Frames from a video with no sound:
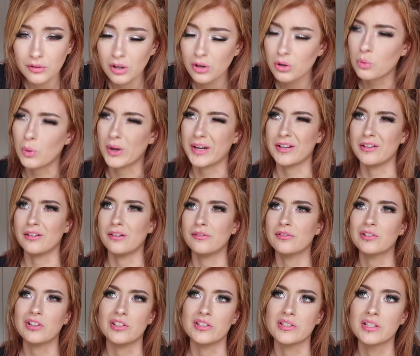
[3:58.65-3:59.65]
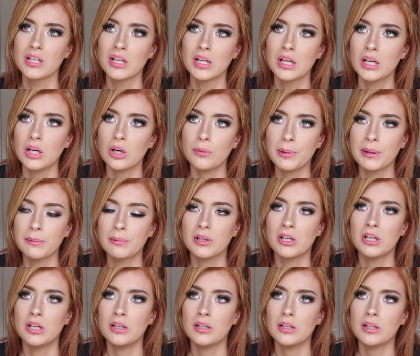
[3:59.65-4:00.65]
Not quick enough, because
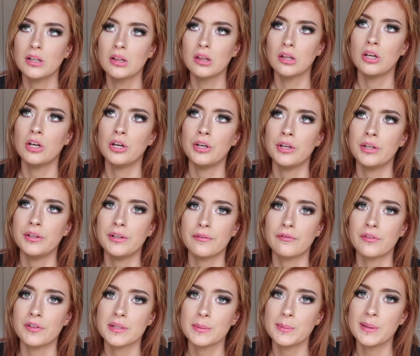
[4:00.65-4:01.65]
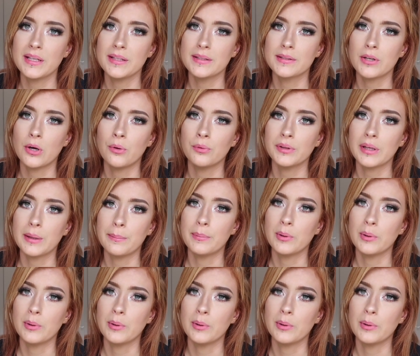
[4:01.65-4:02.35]
people learn at different speeds, don't they?